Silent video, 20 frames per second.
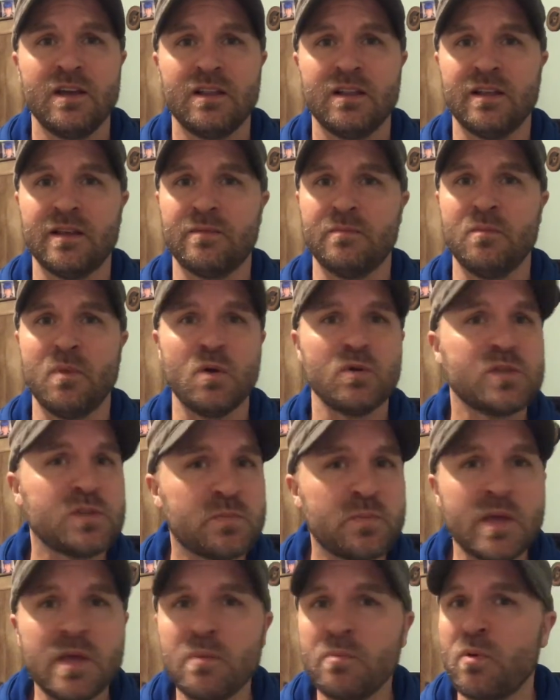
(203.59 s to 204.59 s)
Like
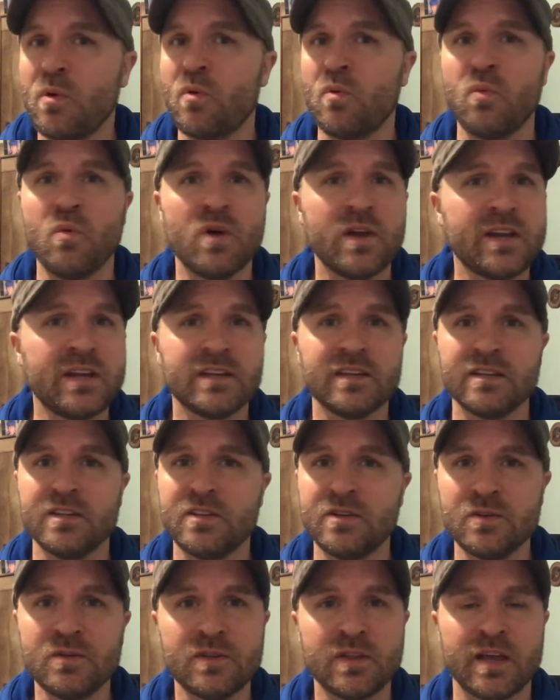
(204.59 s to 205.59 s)
most people
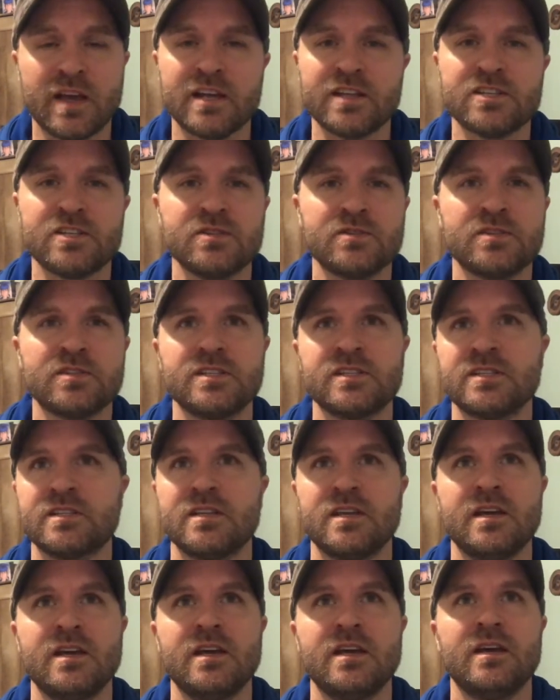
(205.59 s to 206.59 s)
wouldn't do that. She was
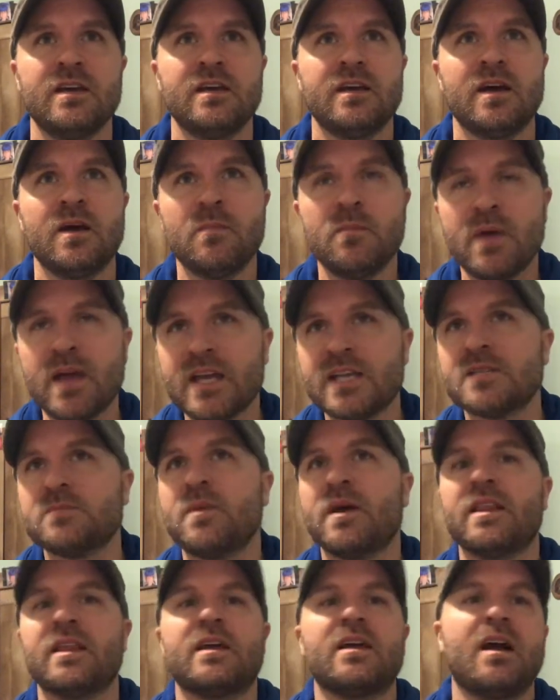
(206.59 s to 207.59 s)
just
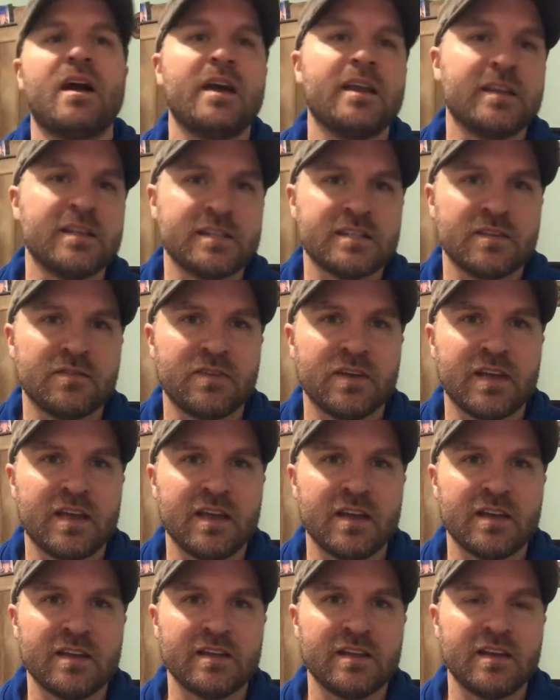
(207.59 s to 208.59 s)
amazed by the kindness of, I
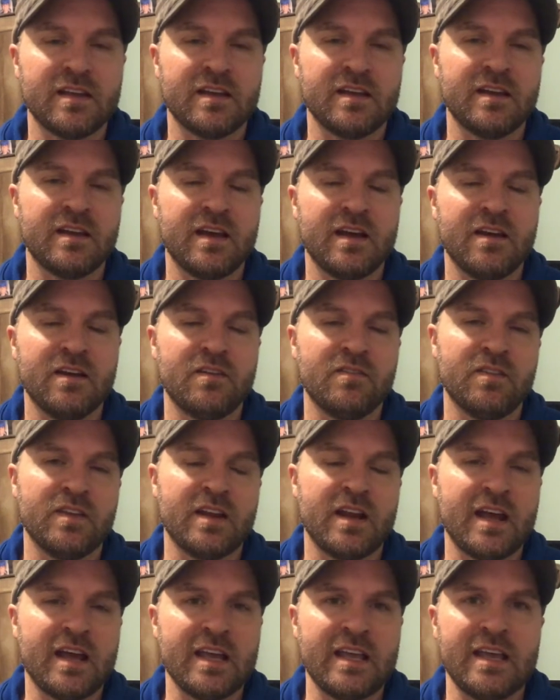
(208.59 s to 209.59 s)
get of
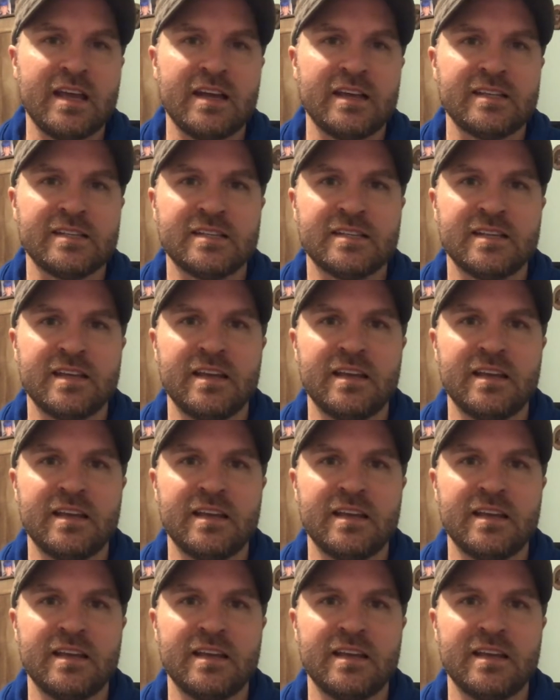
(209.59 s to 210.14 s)
it, I guess.